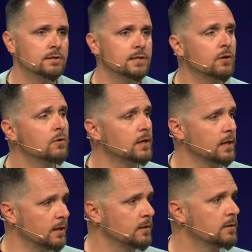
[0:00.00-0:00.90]
to say,
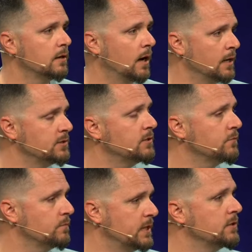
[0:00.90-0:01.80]
okay, I see
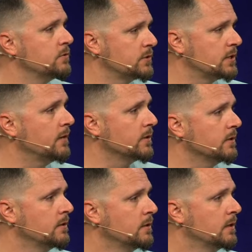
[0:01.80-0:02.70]
from Daniel
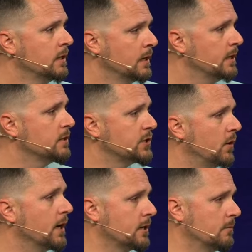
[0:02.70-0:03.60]
7, here's
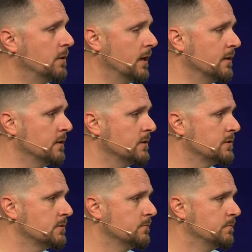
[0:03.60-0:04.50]
how I can apply
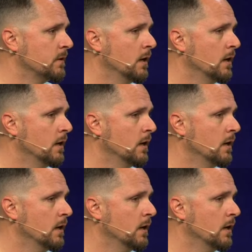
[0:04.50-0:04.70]
this.